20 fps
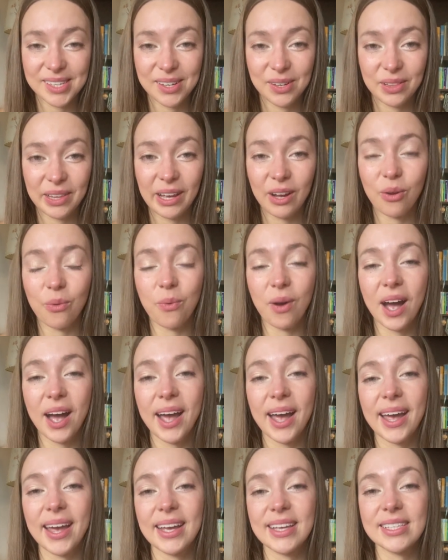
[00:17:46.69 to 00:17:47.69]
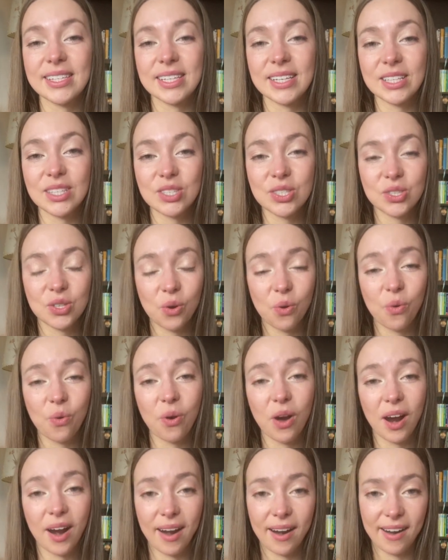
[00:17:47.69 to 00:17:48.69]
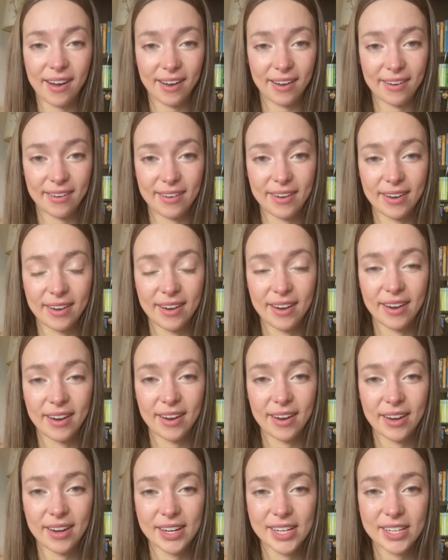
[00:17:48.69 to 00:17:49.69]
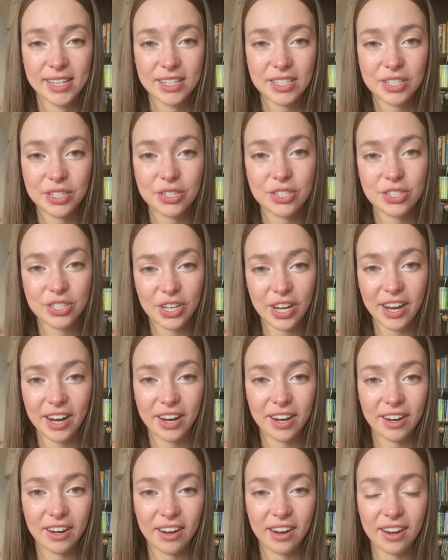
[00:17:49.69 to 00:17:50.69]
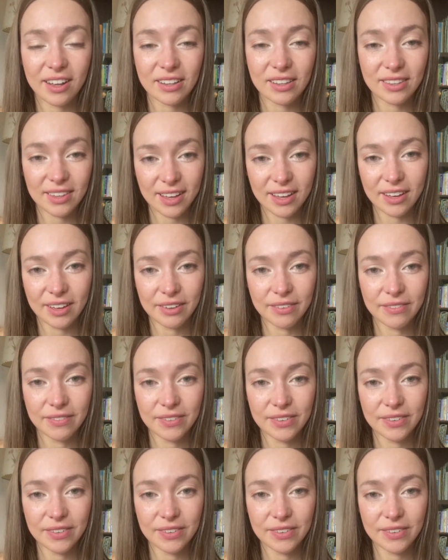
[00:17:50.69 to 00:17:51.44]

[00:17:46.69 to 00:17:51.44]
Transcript: Like, why is it so hard to share love?